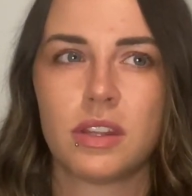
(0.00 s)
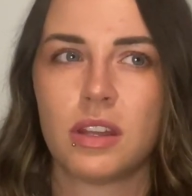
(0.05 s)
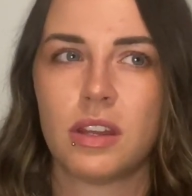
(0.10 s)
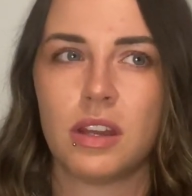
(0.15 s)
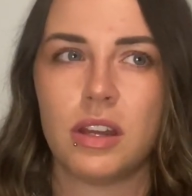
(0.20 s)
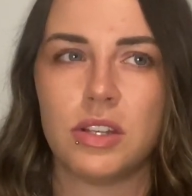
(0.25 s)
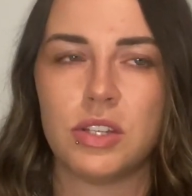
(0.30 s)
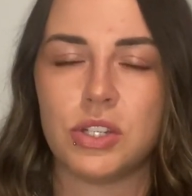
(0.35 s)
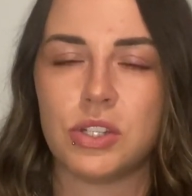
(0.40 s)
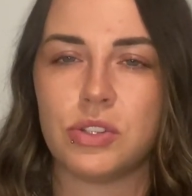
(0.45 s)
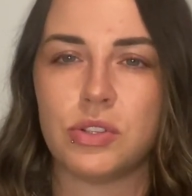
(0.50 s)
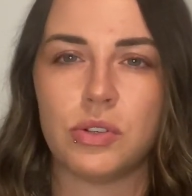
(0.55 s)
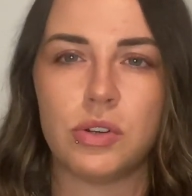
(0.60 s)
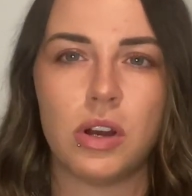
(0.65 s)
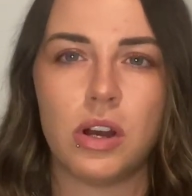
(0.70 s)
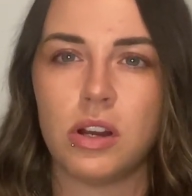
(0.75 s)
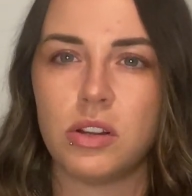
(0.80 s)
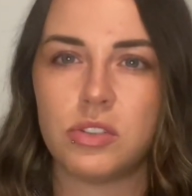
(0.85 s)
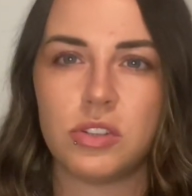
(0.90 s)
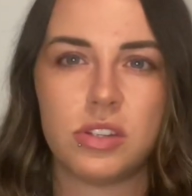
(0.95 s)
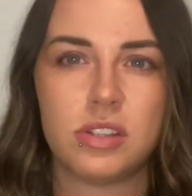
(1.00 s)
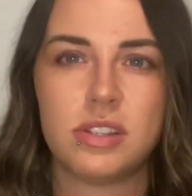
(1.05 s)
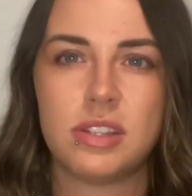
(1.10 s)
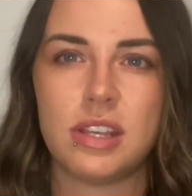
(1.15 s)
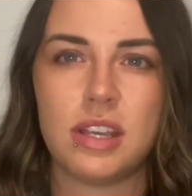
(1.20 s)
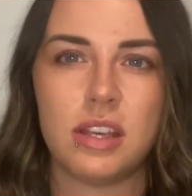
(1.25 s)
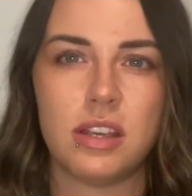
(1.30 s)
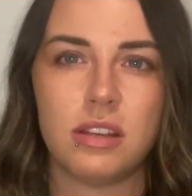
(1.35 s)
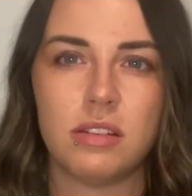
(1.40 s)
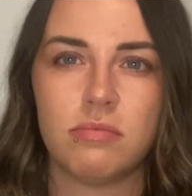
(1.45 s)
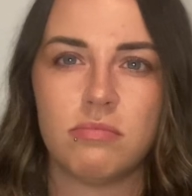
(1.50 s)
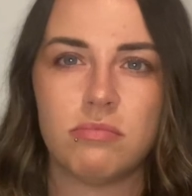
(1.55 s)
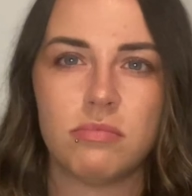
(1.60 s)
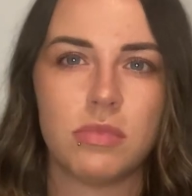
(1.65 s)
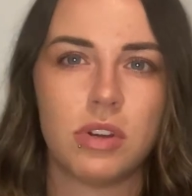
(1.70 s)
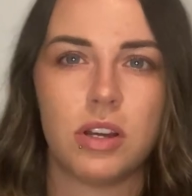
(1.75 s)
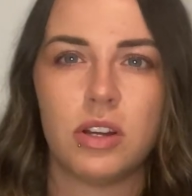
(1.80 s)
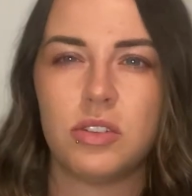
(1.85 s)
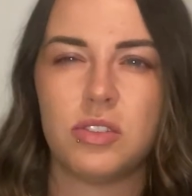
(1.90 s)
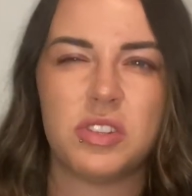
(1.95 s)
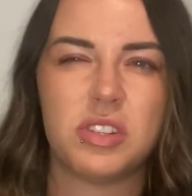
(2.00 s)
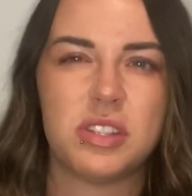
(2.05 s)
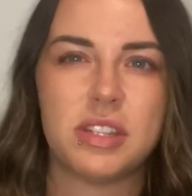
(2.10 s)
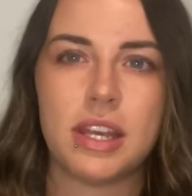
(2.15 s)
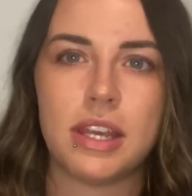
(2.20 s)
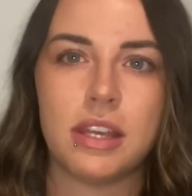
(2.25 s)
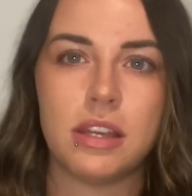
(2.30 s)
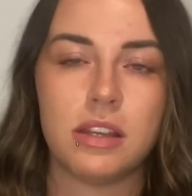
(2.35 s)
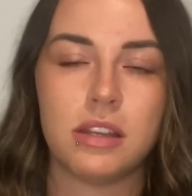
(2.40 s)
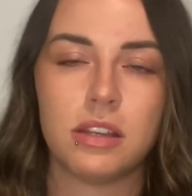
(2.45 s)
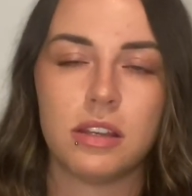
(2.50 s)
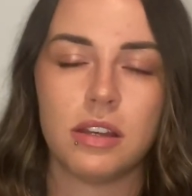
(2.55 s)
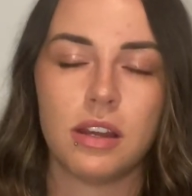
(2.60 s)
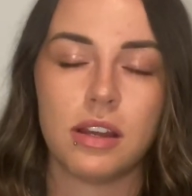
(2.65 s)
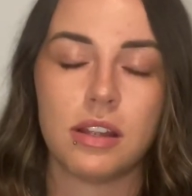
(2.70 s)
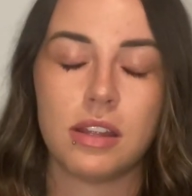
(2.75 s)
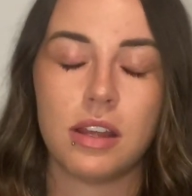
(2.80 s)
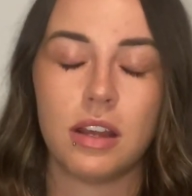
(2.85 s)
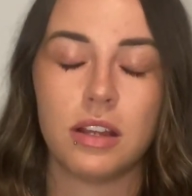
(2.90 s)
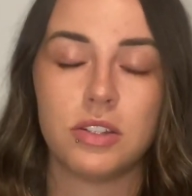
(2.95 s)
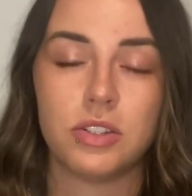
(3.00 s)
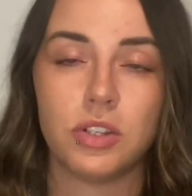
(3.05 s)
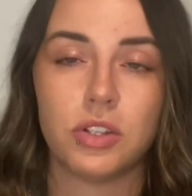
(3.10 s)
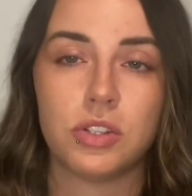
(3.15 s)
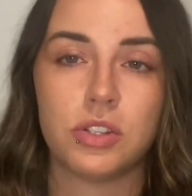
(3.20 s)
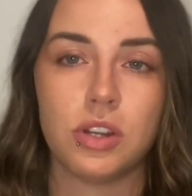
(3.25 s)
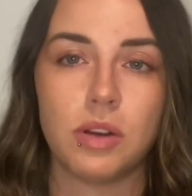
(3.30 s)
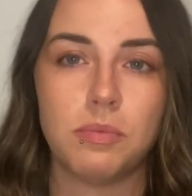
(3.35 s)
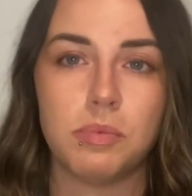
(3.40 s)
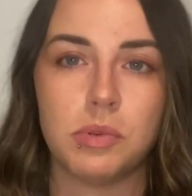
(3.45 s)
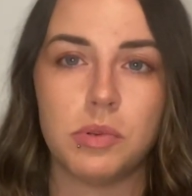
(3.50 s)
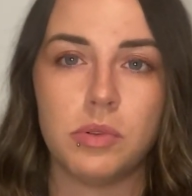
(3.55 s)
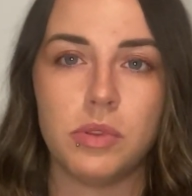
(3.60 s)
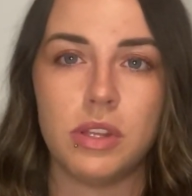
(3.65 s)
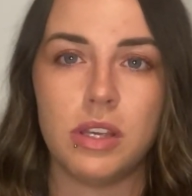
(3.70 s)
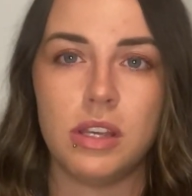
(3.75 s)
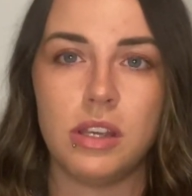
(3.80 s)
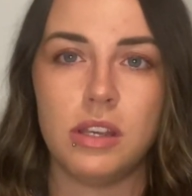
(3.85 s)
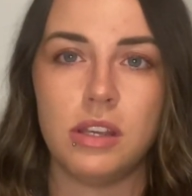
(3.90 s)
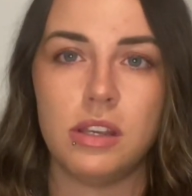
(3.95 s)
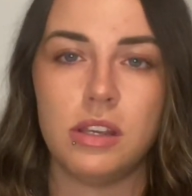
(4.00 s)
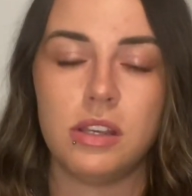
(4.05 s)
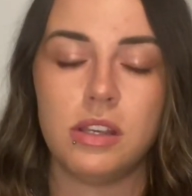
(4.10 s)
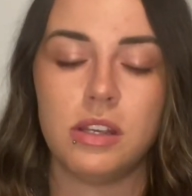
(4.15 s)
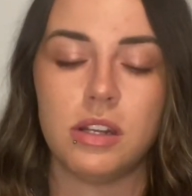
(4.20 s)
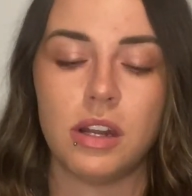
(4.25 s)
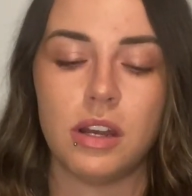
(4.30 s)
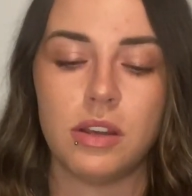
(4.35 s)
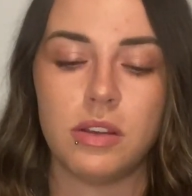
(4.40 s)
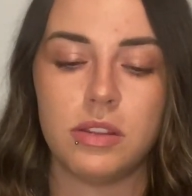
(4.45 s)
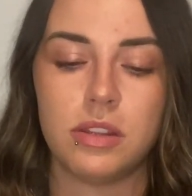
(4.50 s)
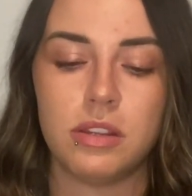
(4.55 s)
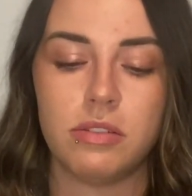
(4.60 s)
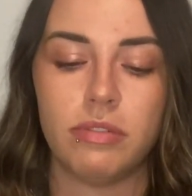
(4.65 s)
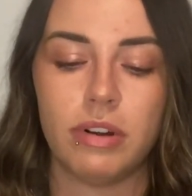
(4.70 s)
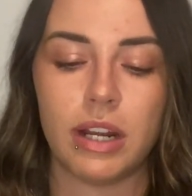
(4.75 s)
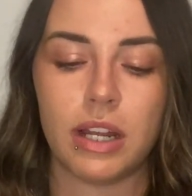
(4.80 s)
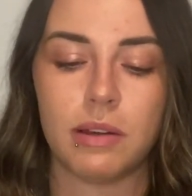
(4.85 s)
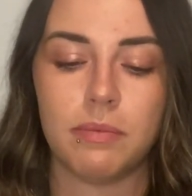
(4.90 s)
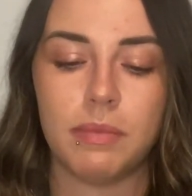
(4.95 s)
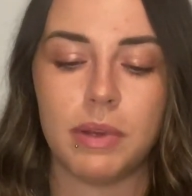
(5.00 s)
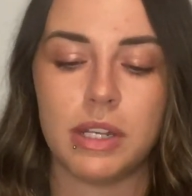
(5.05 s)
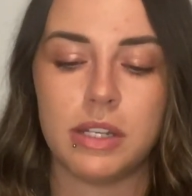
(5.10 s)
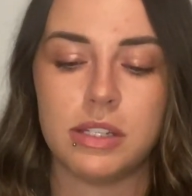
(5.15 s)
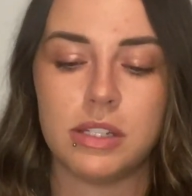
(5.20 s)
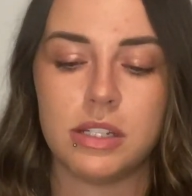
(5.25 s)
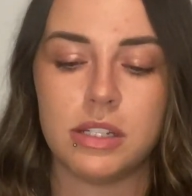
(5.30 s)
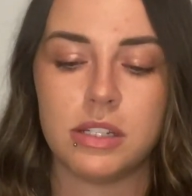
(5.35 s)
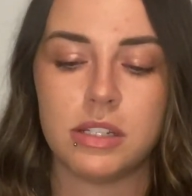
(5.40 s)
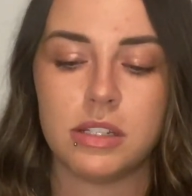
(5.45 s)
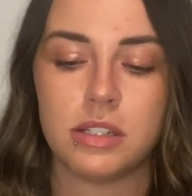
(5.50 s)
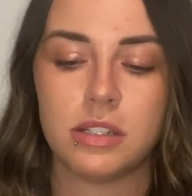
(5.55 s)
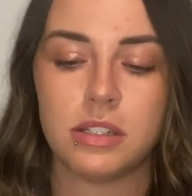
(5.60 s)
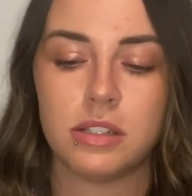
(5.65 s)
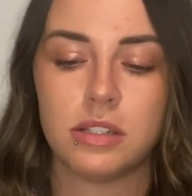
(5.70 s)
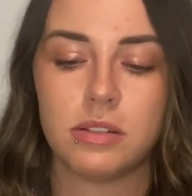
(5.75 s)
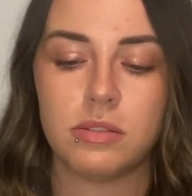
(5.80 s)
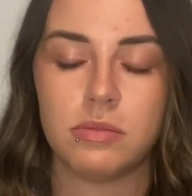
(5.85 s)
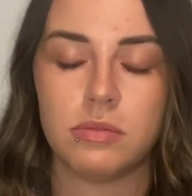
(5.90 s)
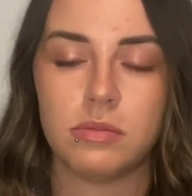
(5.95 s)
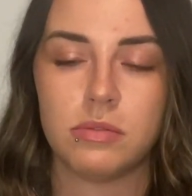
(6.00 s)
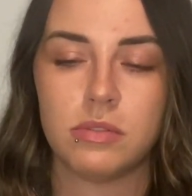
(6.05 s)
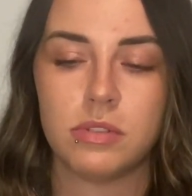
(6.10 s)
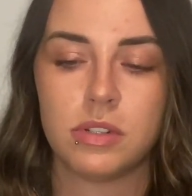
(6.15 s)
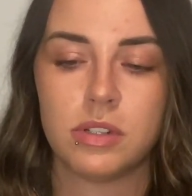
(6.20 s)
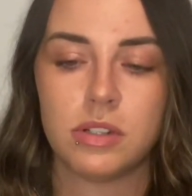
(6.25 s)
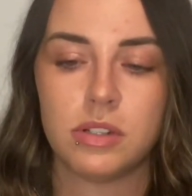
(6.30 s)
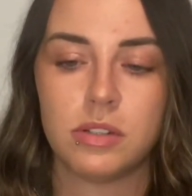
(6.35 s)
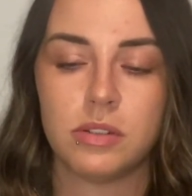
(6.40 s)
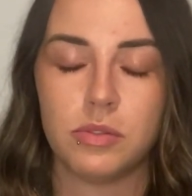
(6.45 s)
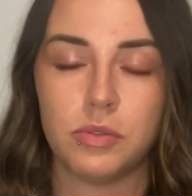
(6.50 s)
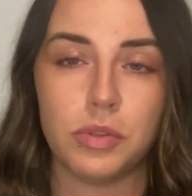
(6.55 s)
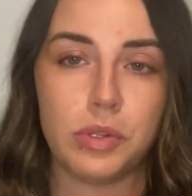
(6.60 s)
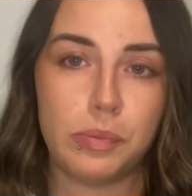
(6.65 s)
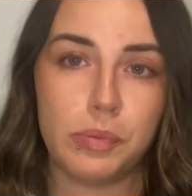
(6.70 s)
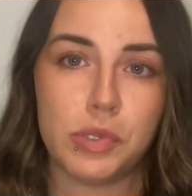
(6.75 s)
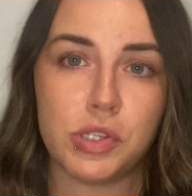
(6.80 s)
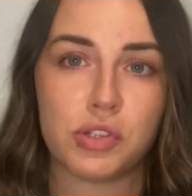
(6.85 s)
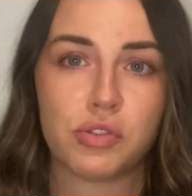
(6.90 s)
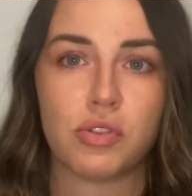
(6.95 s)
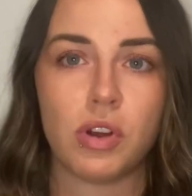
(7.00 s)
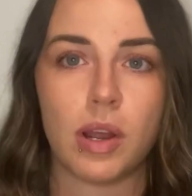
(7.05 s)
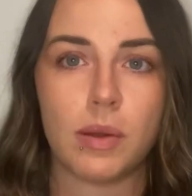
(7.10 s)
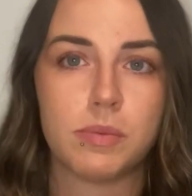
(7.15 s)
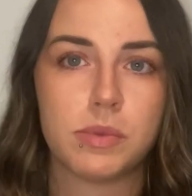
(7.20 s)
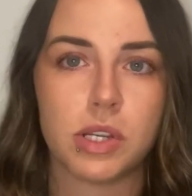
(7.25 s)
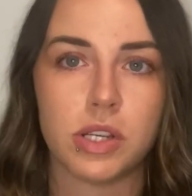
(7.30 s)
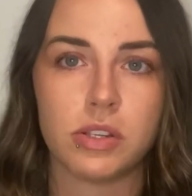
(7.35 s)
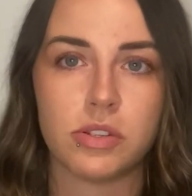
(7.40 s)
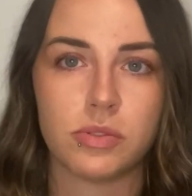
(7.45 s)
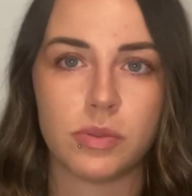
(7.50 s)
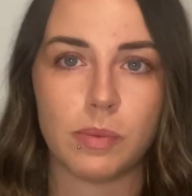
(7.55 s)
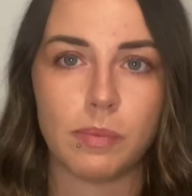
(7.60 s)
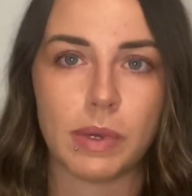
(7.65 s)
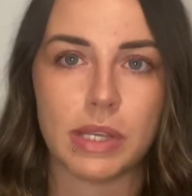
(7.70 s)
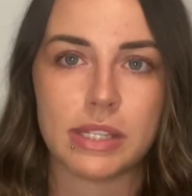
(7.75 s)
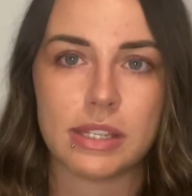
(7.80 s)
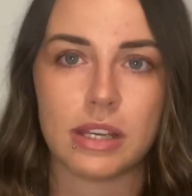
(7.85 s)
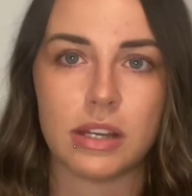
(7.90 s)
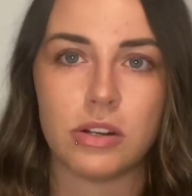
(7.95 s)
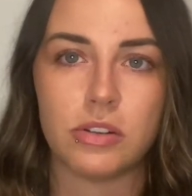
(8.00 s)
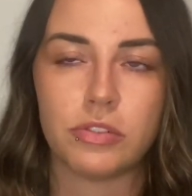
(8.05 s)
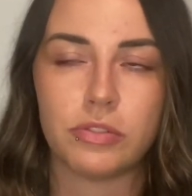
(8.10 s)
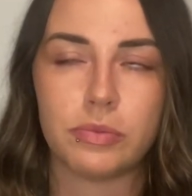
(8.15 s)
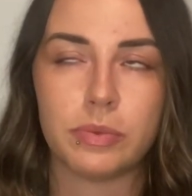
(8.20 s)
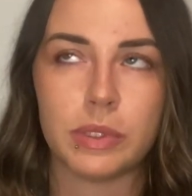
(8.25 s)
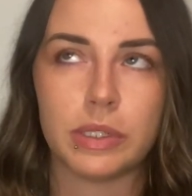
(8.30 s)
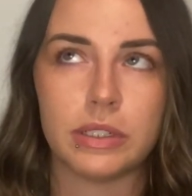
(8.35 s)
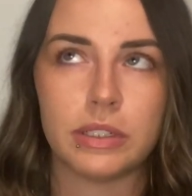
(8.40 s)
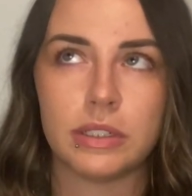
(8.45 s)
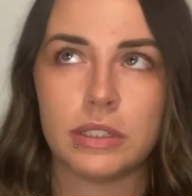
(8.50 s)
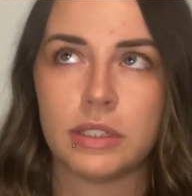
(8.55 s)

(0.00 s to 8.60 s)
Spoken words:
I just thought, I'll just see. I took double the, you know, the recommended or the prescribed dose for myself, but